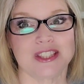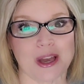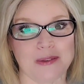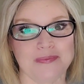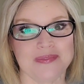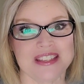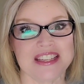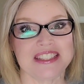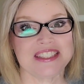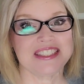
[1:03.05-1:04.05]
So
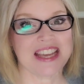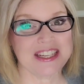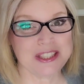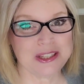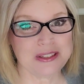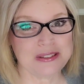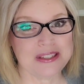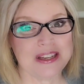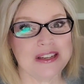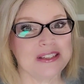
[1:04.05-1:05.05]
stay
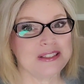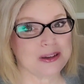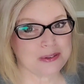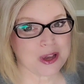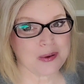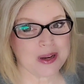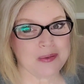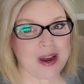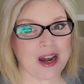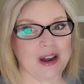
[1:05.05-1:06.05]
tuned. Don't go
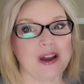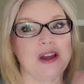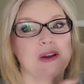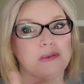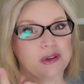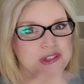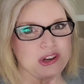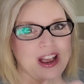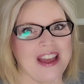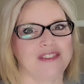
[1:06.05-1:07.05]
anywhere. We're
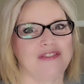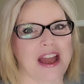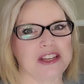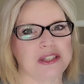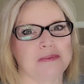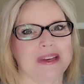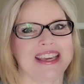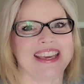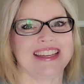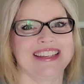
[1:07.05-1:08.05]
trying Fashom
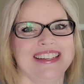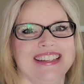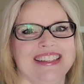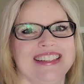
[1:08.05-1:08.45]
again.